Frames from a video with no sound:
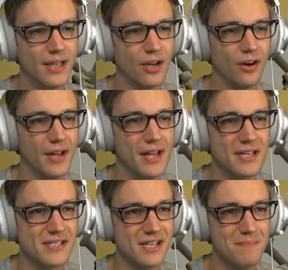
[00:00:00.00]
Here it
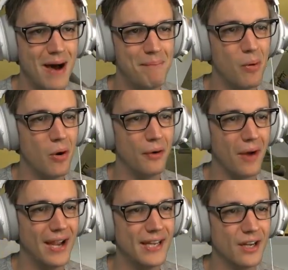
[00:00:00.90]
is, this is my boy
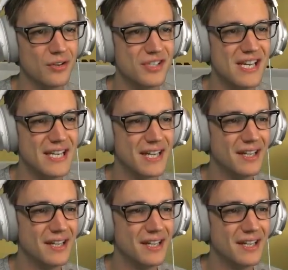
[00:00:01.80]
right here, Zeke.